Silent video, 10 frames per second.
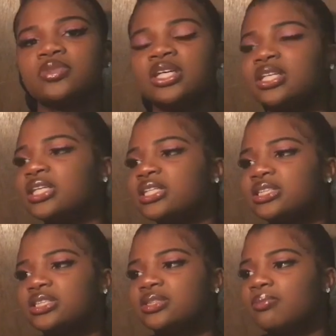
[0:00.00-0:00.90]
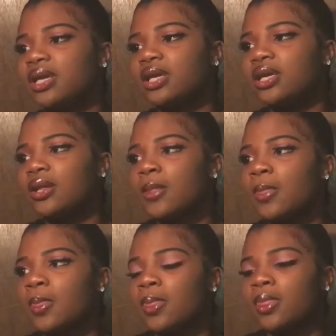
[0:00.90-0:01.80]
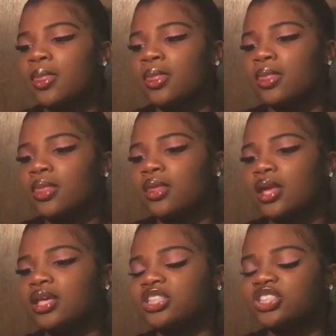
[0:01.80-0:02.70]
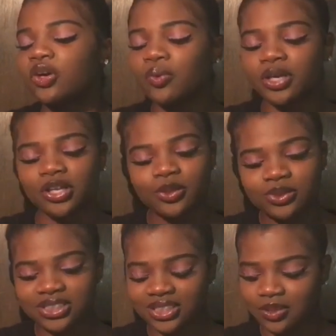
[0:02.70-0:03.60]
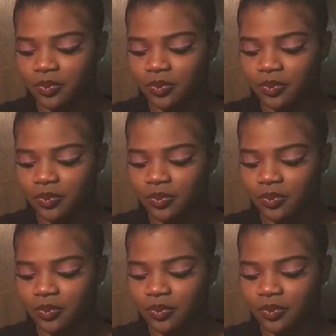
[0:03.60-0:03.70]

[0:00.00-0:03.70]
Of this, man his show in Houston